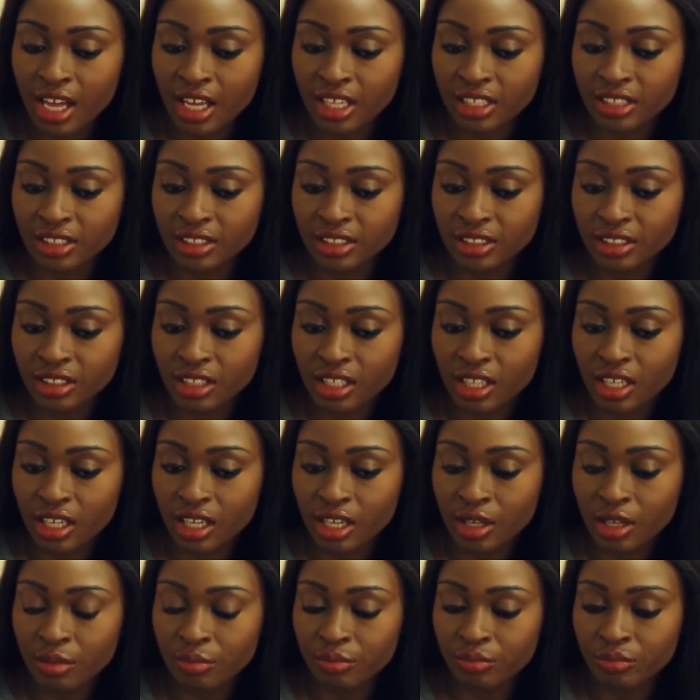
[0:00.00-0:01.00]

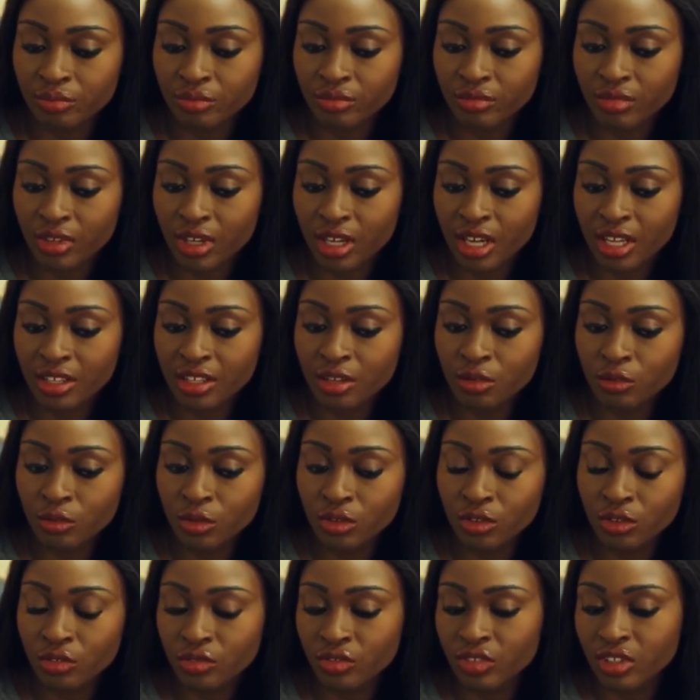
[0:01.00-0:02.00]
And I think
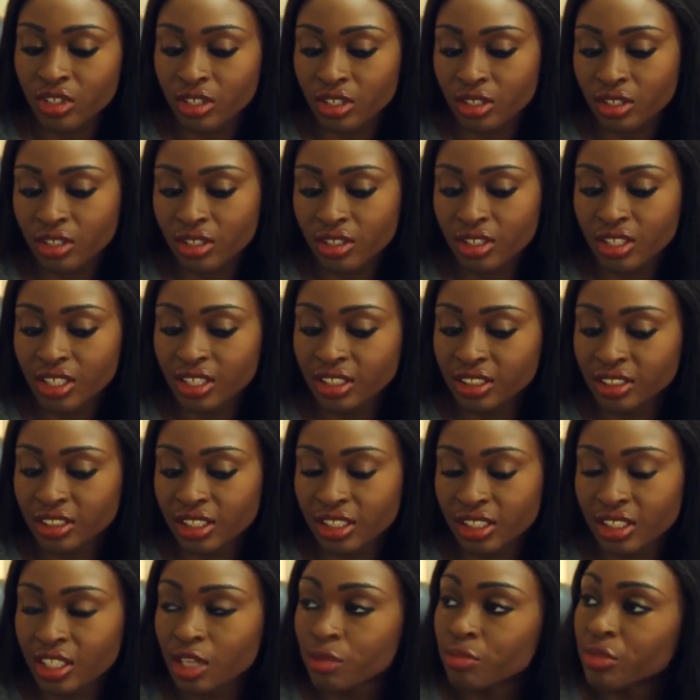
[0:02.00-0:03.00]
one of the things
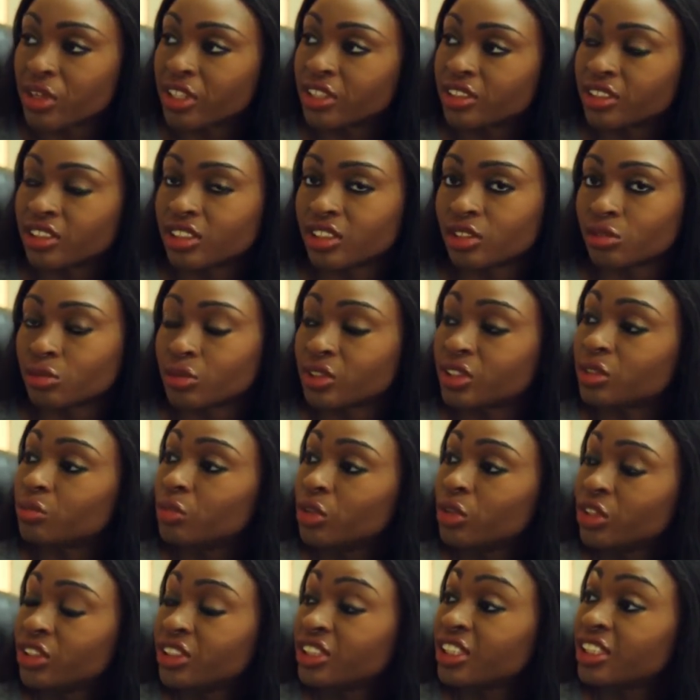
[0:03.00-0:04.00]
that they mentioned was
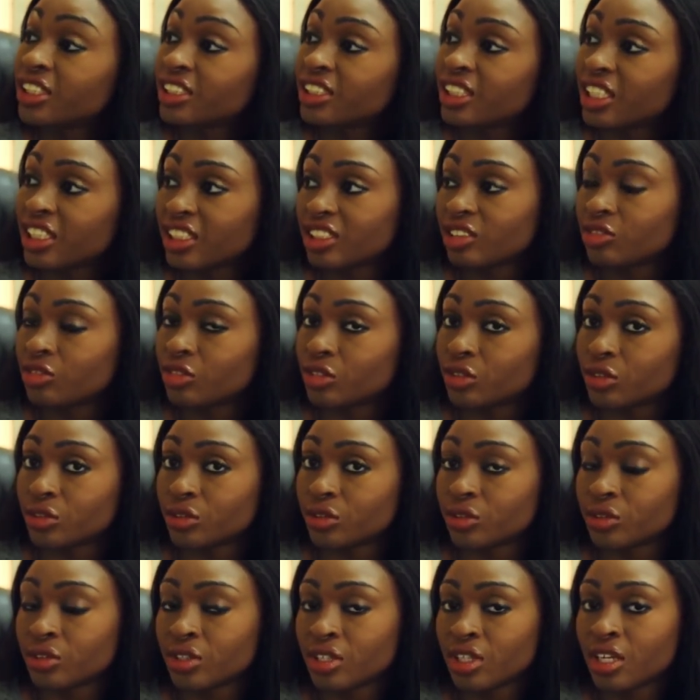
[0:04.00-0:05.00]
most
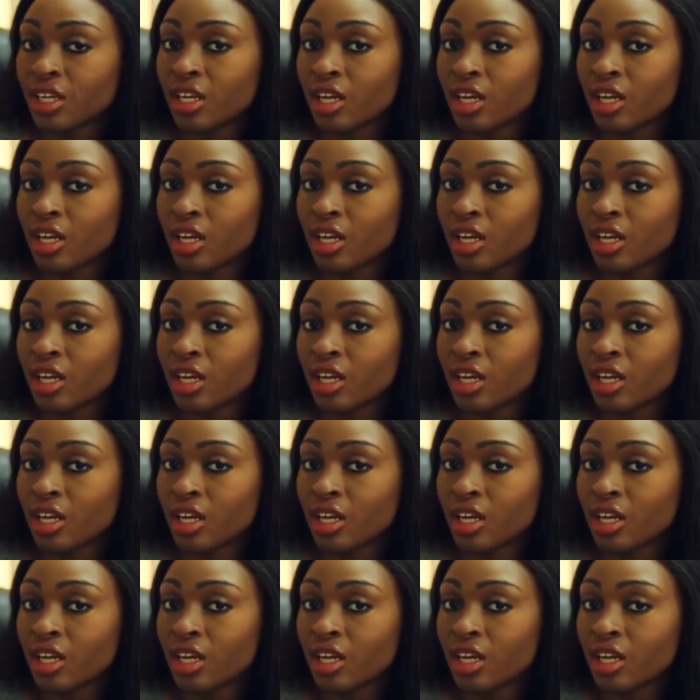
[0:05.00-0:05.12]
successful